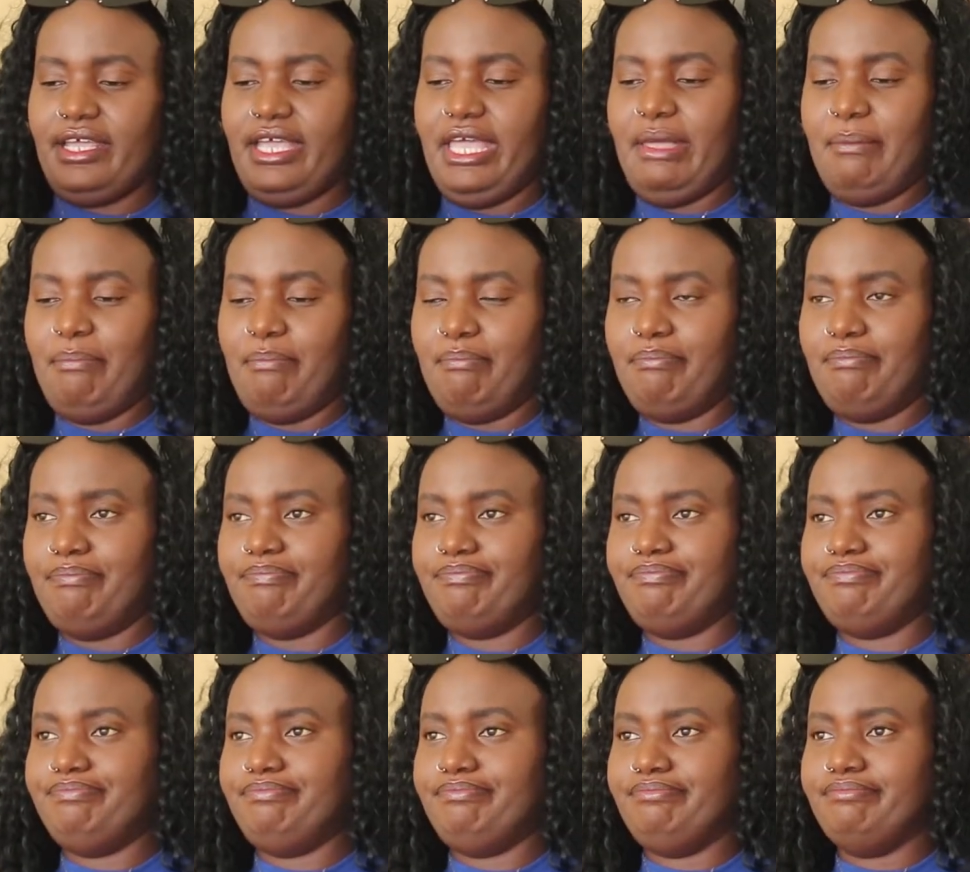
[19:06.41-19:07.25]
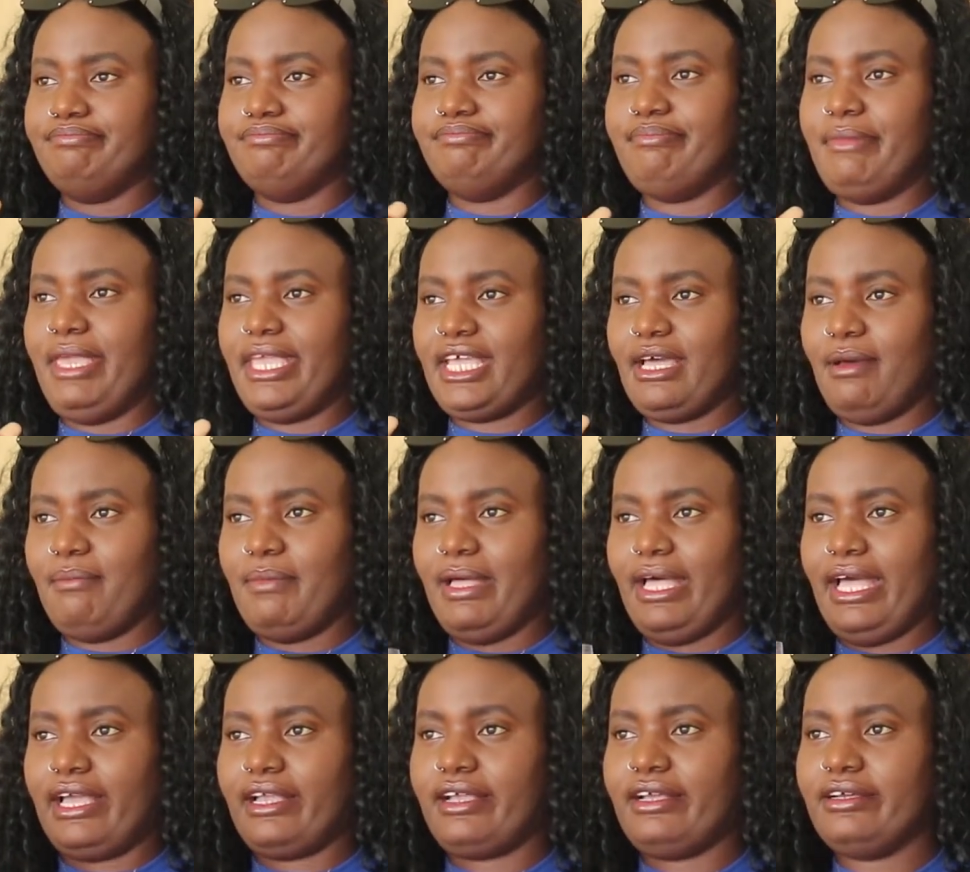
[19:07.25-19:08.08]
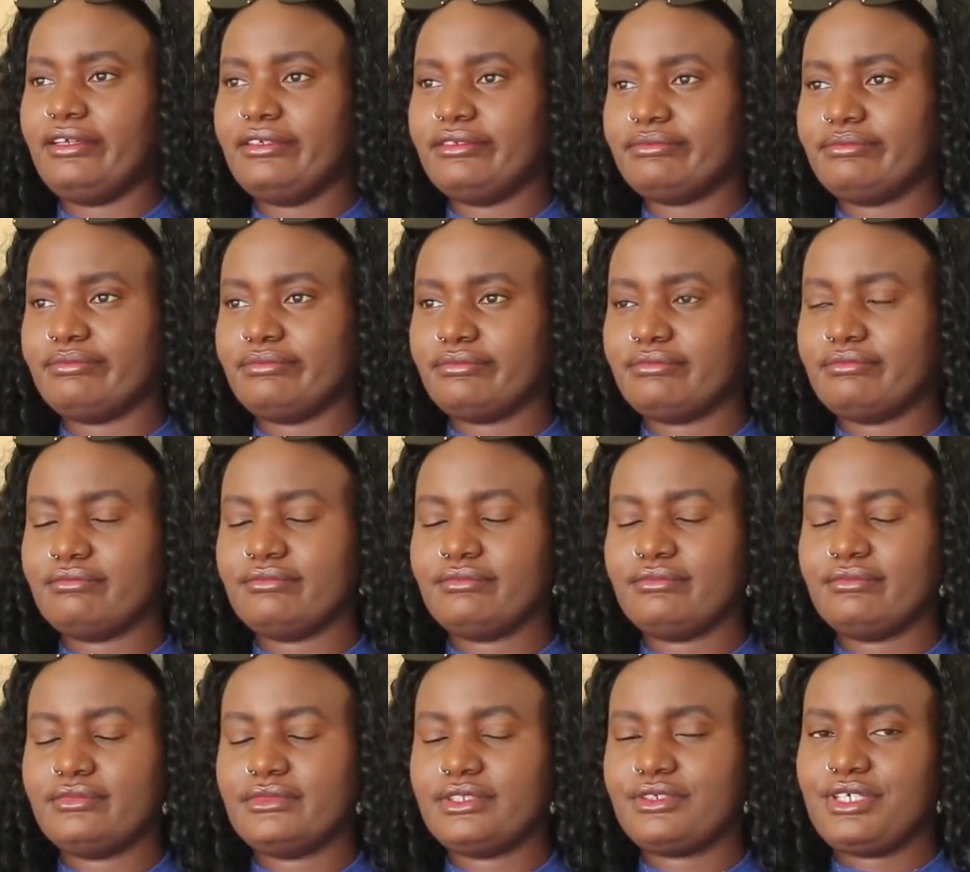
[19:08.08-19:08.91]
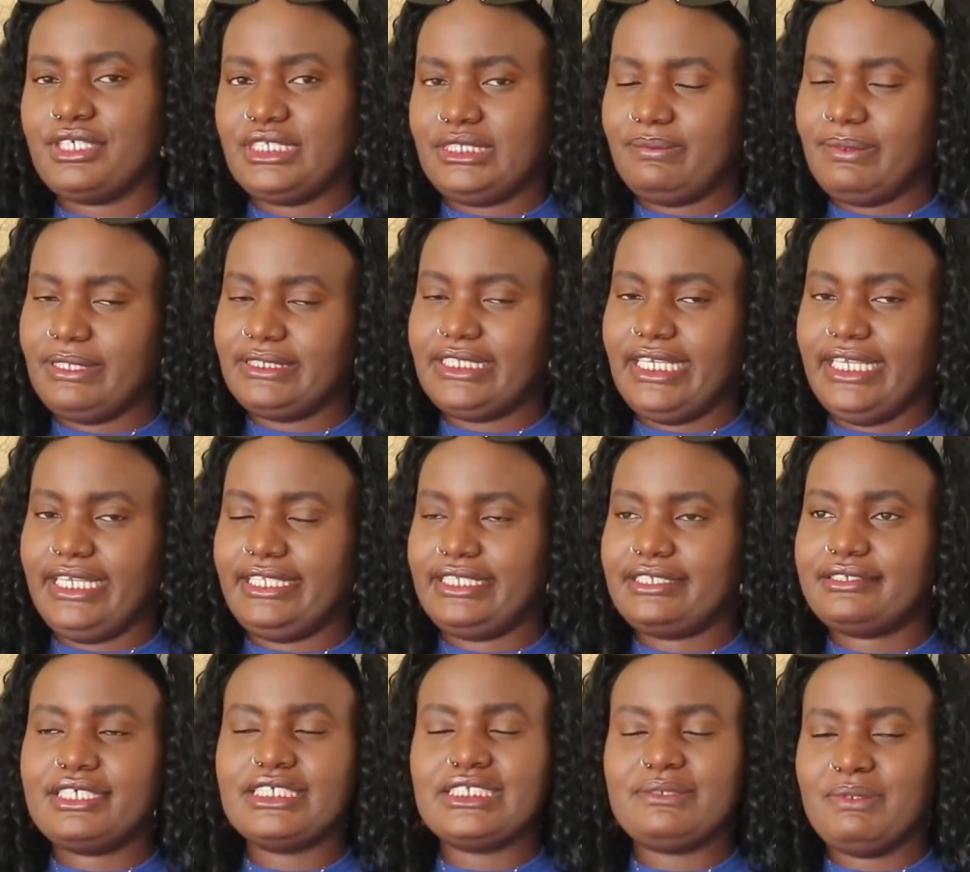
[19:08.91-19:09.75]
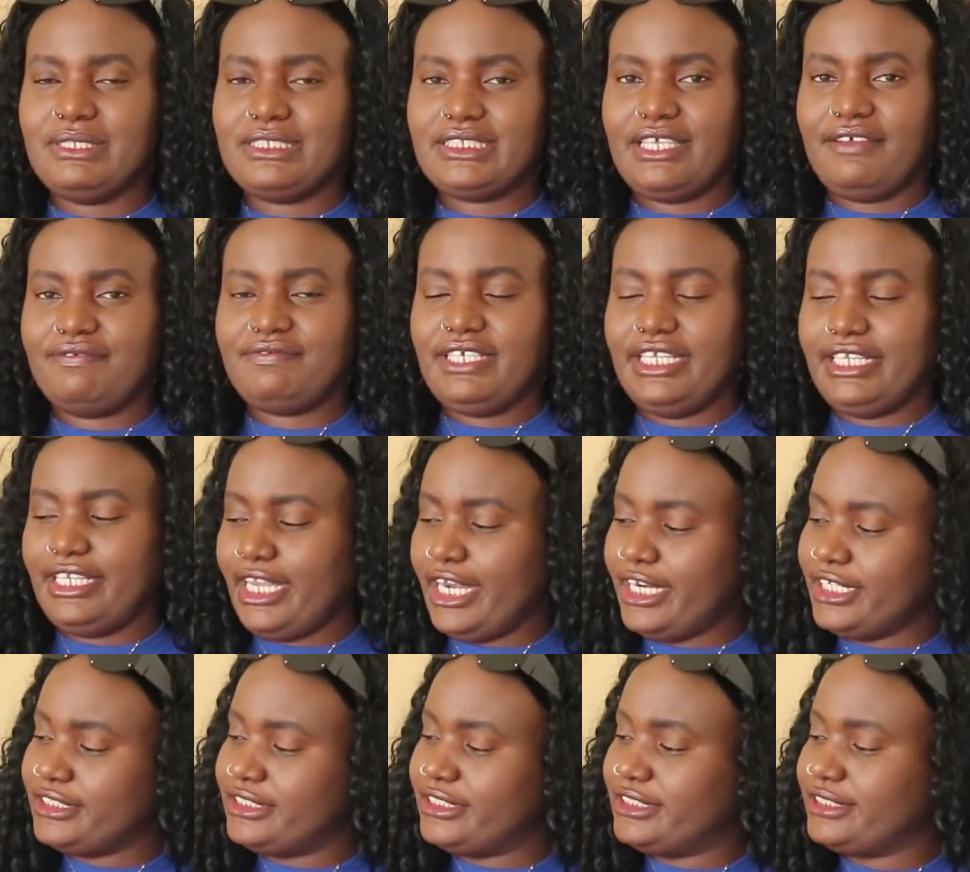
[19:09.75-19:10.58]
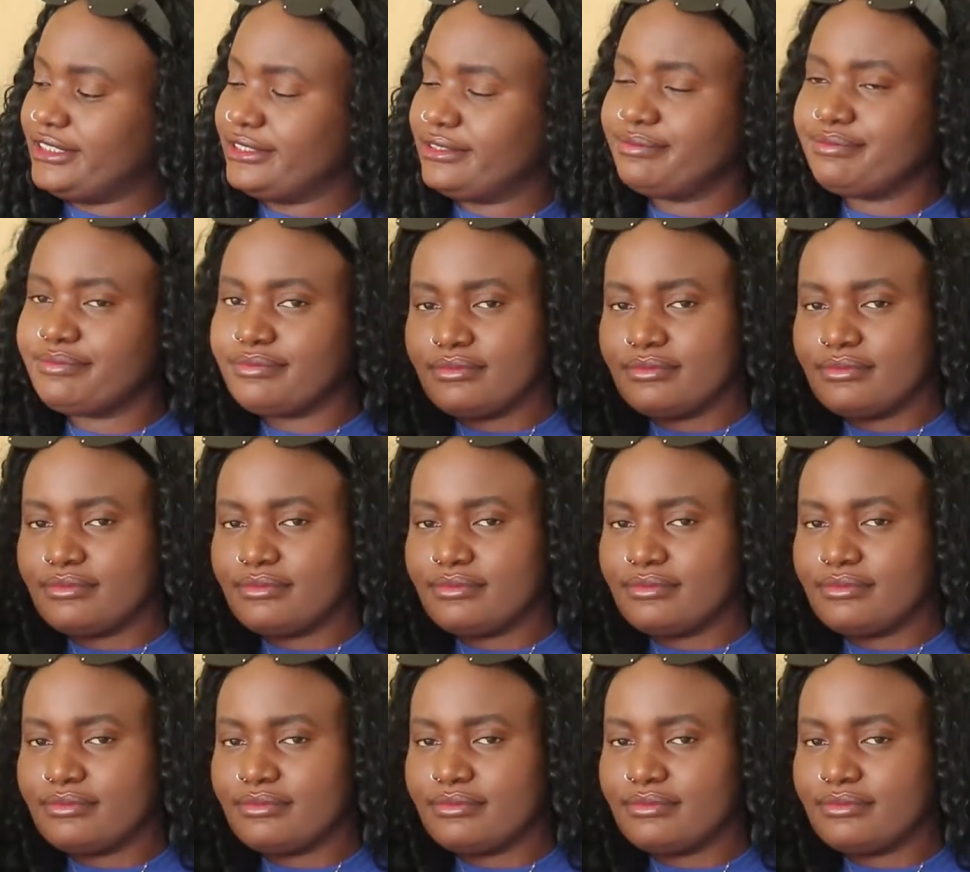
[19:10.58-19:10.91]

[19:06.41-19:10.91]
a makeup bag, Christmas gift ideas.